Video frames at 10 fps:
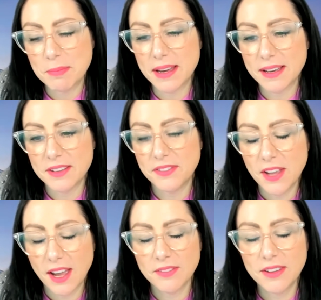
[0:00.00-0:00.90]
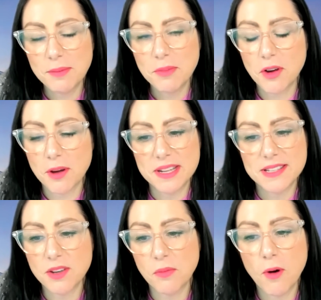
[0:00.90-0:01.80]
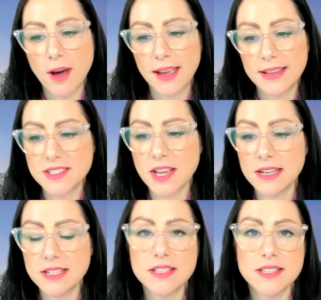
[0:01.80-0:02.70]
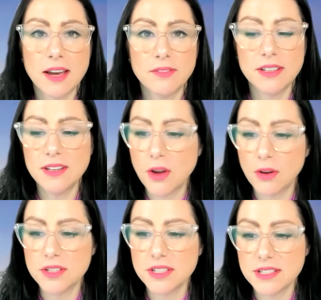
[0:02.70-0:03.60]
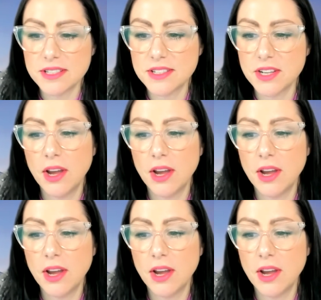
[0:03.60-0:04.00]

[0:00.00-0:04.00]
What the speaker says: but if you have any more comments on why scientists haven't noticed